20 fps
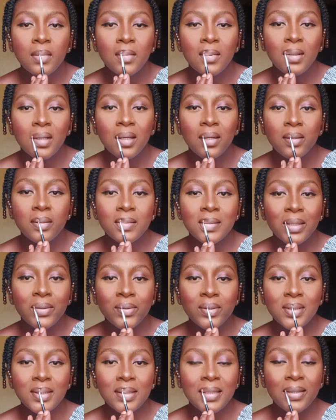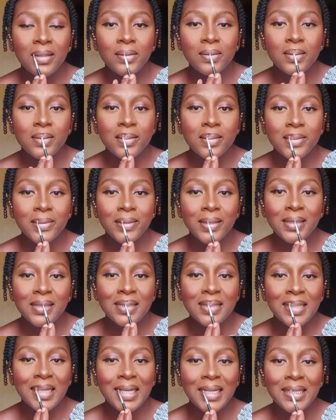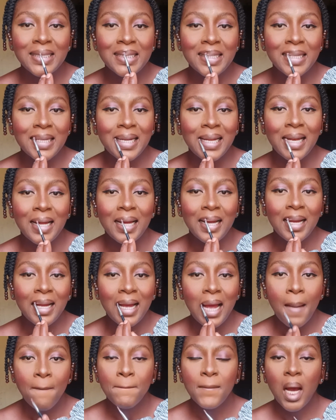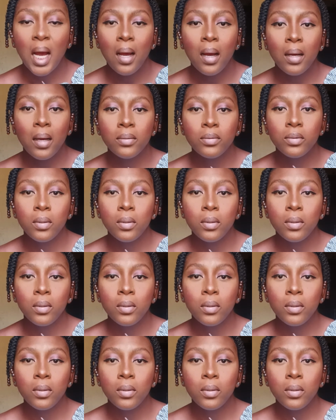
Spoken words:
because I went and got too excited and